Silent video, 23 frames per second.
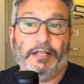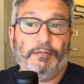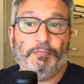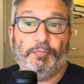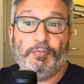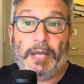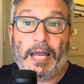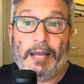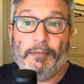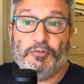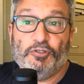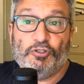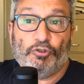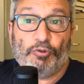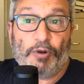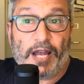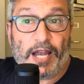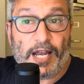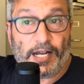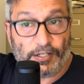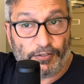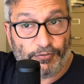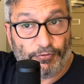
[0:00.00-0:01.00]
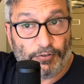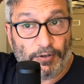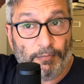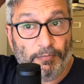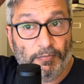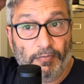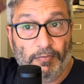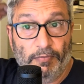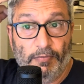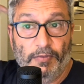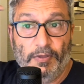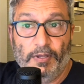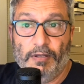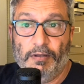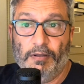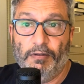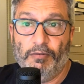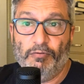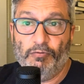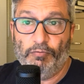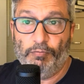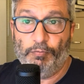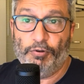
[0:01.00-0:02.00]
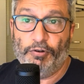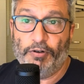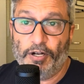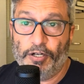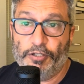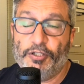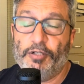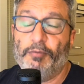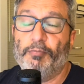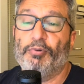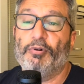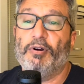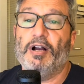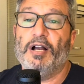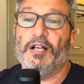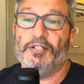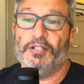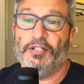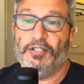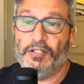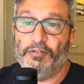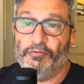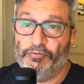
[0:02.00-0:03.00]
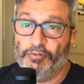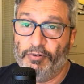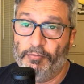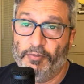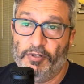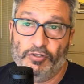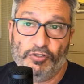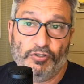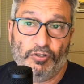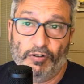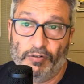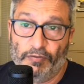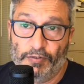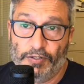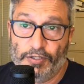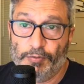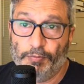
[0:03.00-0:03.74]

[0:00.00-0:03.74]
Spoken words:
abstract from the production process and from the service